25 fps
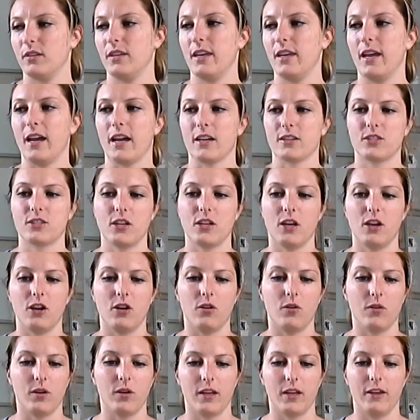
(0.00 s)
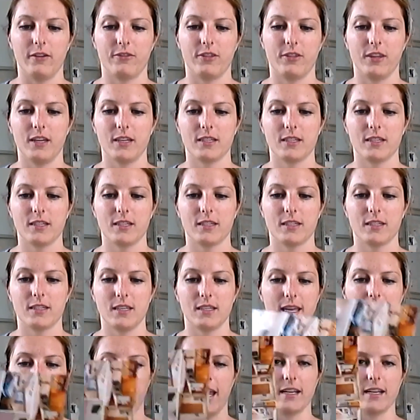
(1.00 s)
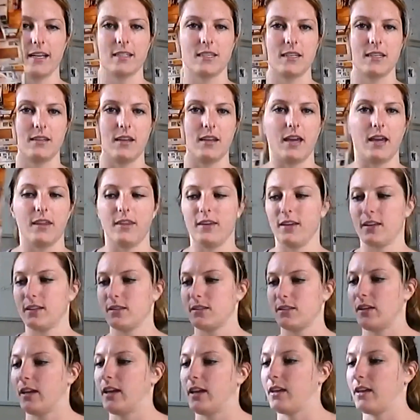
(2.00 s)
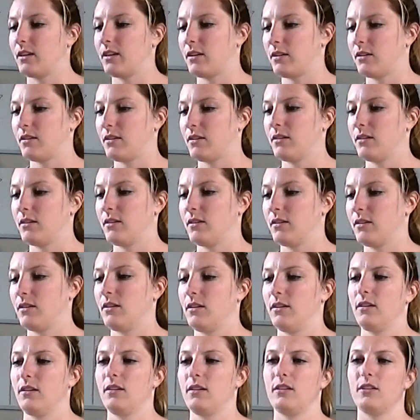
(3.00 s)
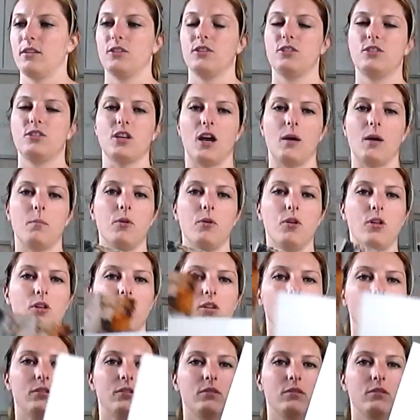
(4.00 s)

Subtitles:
Yeah, so if this is 8, I think it's like double